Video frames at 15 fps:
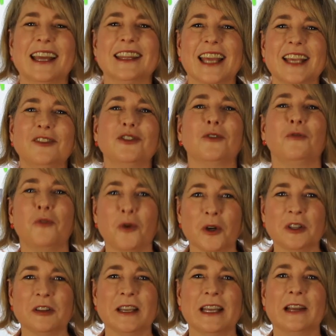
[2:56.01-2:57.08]
Thanks to
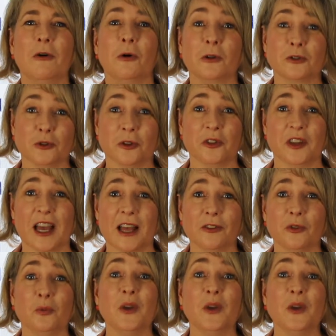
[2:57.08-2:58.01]
4D ultrasounds,